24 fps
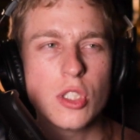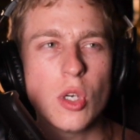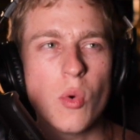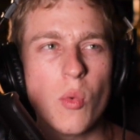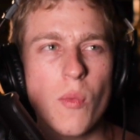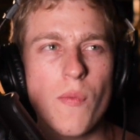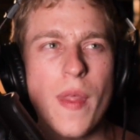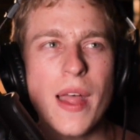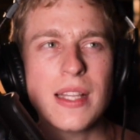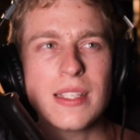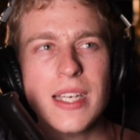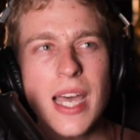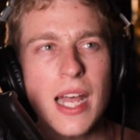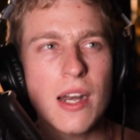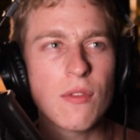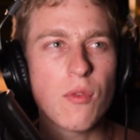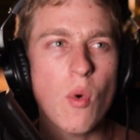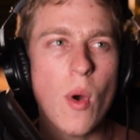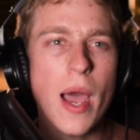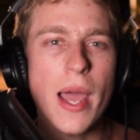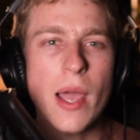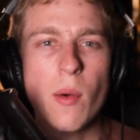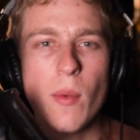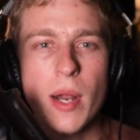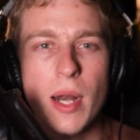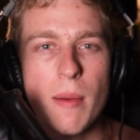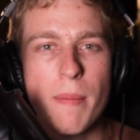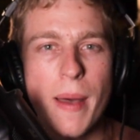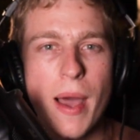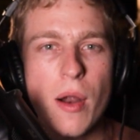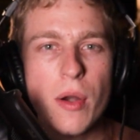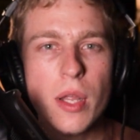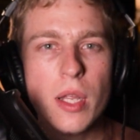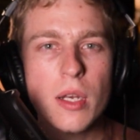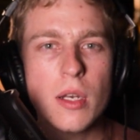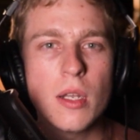So that's kind of why I went
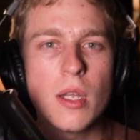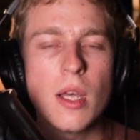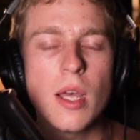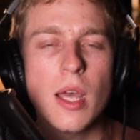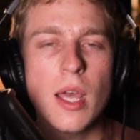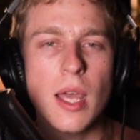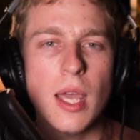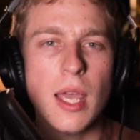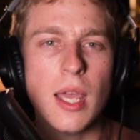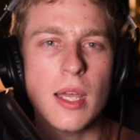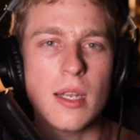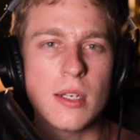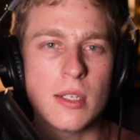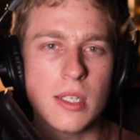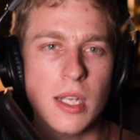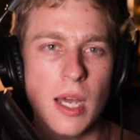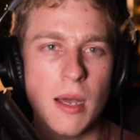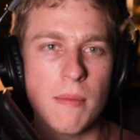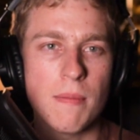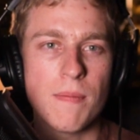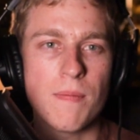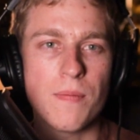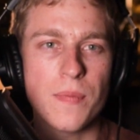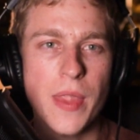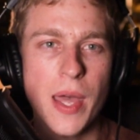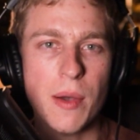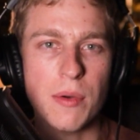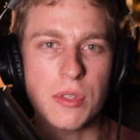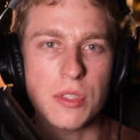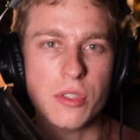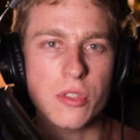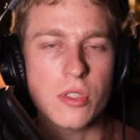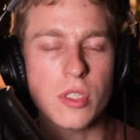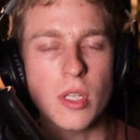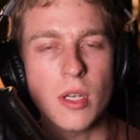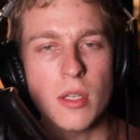about it. And that
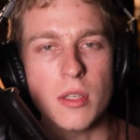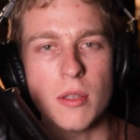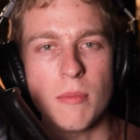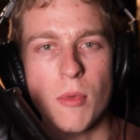was the